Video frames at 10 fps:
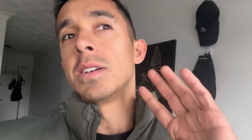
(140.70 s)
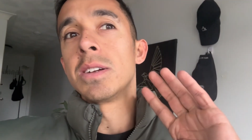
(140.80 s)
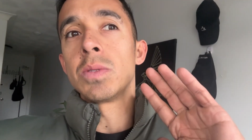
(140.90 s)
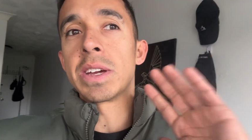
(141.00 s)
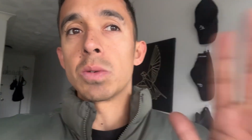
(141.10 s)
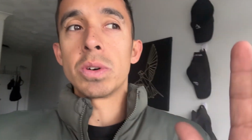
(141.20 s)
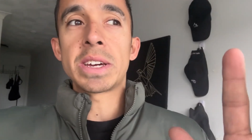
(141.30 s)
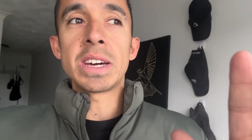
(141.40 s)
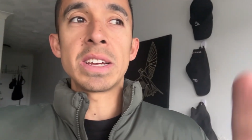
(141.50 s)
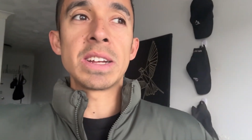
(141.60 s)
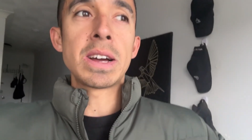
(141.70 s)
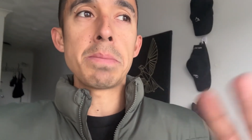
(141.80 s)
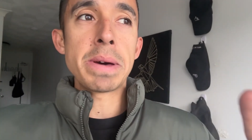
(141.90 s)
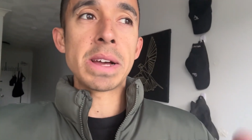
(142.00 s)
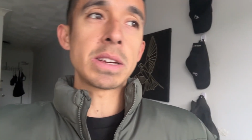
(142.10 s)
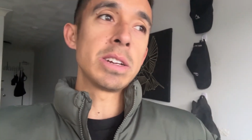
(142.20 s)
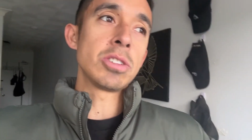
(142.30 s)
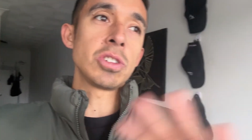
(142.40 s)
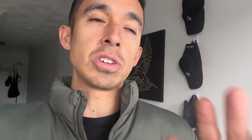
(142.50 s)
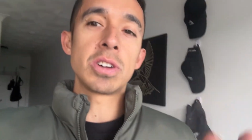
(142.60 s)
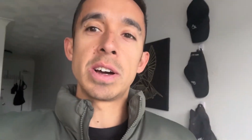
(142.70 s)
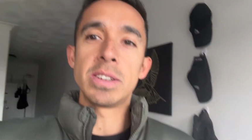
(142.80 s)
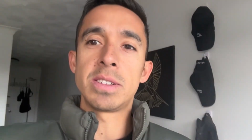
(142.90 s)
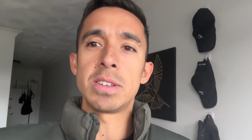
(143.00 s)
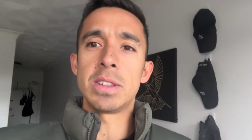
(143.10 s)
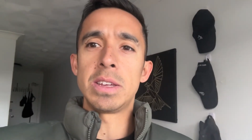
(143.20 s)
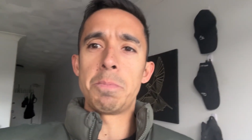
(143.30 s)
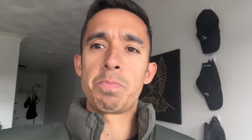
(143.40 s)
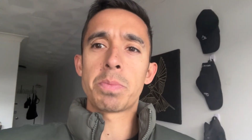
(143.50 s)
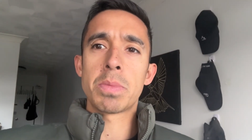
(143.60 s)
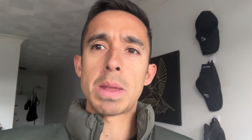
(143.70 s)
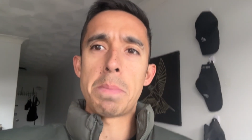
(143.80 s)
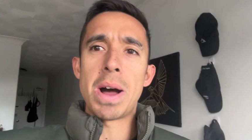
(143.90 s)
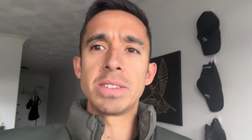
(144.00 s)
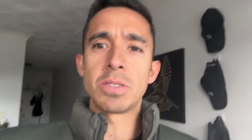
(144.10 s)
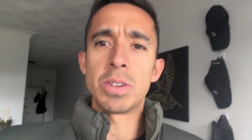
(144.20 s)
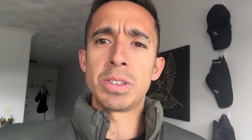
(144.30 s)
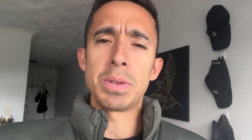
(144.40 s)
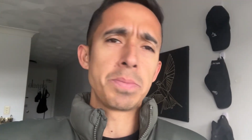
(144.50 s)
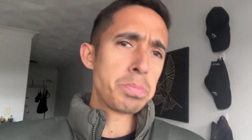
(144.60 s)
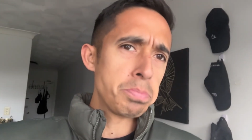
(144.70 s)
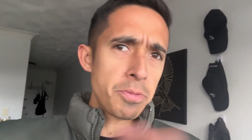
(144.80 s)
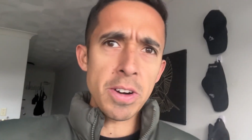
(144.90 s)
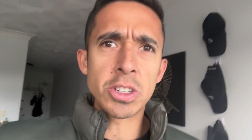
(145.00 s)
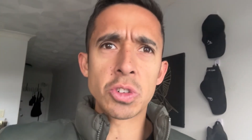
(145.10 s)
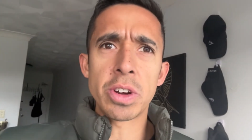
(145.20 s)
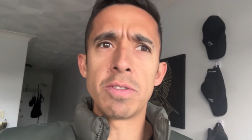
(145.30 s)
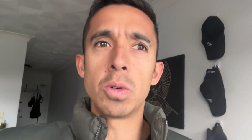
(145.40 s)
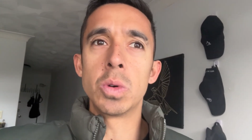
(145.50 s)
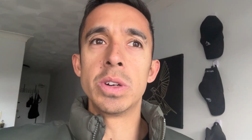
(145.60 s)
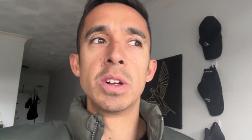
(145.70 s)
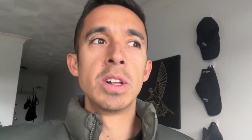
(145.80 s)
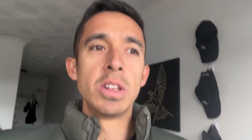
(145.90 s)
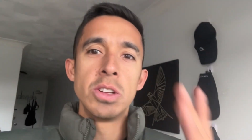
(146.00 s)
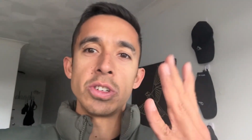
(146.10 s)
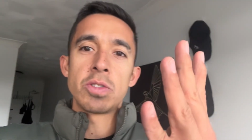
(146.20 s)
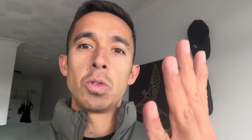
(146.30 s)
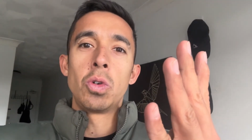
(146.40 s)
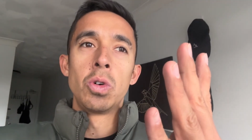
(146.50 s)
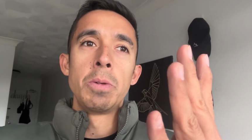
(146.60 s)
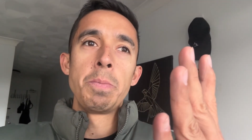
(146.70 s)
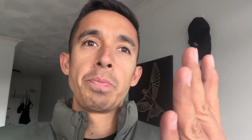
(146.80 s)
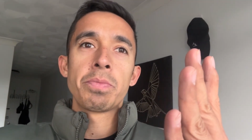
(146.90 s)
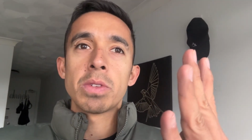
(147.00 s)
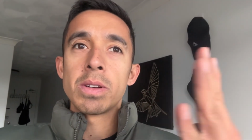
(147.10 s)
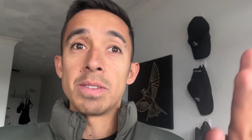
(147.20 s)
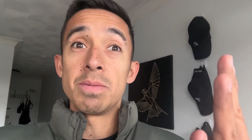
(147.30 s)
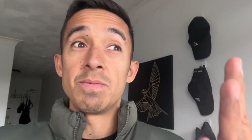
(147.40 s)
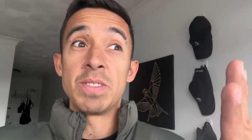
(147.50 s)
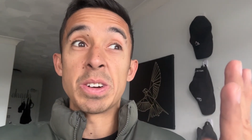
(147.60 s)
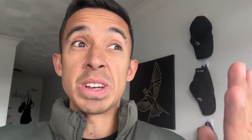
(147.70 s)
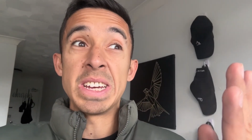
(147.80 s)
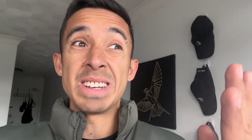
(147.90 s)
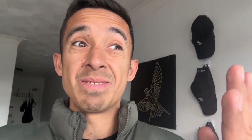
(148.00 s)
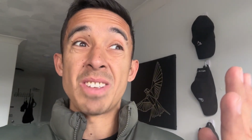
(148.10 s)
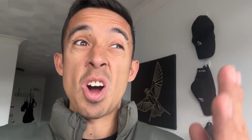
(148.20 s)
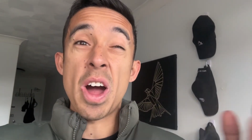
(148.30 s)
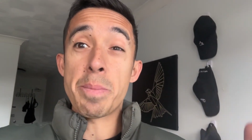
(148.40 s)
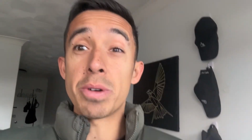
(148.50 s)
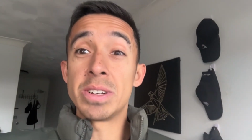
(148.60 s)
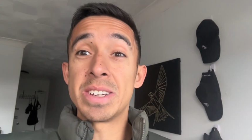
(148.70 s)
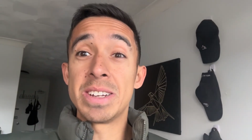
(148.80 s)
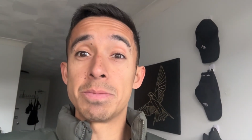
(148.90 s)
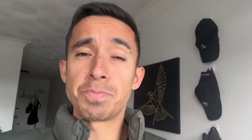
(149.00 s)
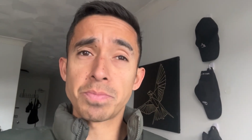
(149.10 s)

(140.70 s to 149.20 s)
We'll get a workout in, come back, and I'll show you guys the pasta recipe. Very straightforward, just 4 very high protein